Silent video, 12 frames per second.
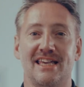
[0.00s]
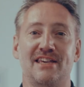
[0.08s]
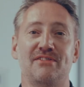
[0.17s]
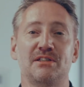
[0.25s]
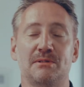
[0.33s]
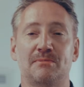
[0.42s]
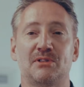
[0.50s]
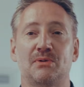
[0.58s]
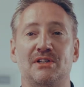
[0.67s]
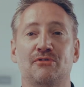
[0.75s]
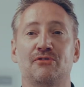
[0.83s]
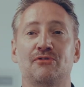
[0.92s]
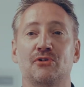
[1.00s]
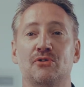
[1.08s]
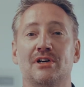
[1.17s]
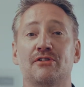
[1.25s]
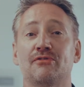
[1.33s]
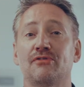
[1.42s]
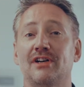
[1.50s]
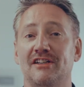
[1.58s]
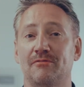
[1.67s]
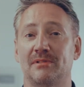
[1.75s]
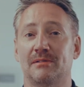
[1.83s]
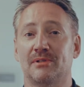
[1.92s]
If it is between 4 and
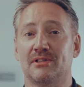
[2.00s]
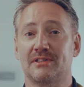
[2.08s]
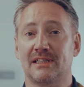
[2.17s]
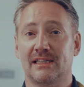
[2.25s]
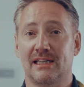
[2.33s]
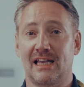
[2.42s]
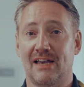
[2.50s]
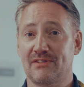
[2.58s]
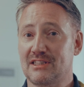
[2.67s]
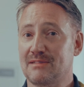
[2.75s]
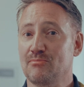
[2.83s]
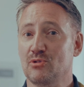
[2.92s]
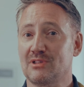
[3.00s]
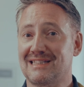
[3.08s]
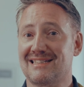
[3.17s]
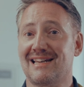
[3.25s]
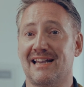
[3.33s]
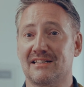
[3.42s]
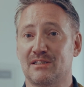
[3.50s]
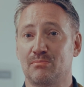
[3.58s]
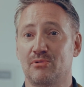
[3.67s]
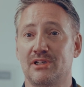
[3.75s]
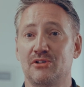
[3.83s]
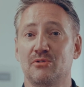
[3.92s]
5 millimoles, have a small snack to
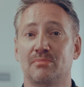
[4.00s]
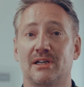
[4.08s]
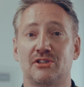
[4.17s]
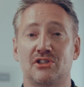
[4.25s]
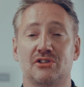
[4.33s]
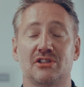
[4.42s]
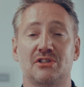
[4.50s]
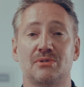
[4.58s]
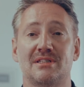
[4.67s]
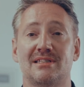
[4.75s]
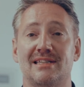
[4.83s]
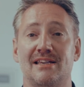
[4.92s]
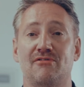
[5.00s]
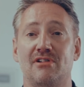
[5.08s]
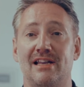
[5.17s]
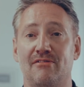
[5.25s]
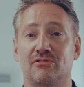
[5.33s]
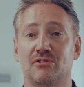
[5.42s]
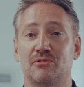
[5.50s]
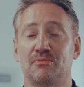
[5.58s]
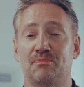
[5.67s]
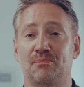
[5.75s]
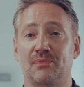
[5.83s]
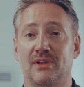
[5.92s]
bring your blood sugar to a safe level.
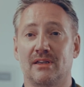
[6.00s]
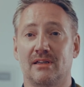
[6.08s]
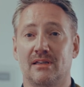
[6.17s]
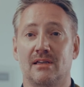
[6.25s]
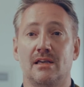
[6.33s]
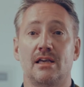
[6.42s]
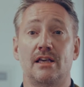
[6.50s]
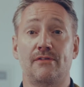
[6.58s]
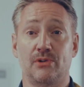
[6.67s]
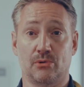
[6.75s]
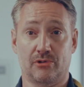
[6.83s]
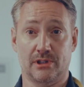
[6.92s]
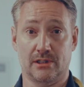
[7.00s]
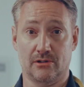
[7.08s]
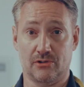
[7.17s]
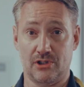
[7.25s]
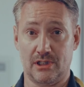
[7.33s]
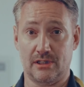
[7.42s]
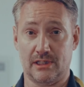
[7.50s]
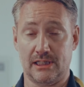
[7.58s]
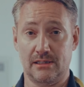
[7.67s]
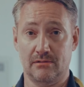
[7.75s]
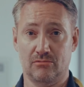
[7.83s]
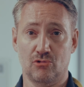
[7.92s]
If you are on a long
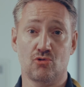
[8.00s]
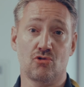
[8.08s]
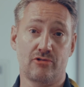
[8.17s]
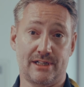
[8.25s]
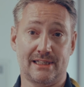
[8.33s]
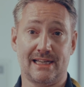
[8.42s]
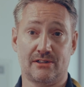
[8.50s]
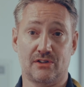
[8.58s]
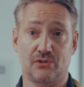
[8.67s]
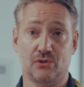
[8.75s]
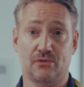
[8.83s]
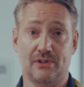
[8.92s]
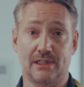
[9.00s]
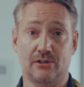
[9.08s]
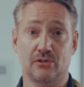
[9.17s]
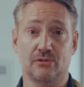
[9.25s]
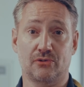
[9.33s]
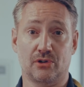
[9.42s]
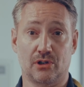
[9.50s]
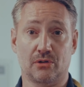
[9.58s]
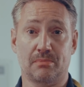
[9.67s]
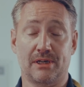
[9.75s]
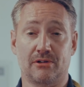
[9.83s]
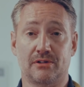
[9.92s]
journey, or in and out of your vehicle for a
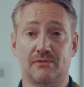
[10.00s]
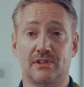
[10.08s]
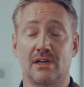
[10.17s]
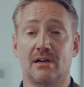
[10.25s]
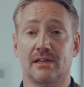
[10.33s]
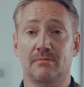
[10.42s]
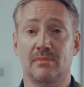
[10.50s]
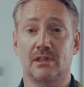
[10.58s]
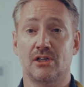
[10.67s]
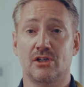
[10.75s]
long period of time,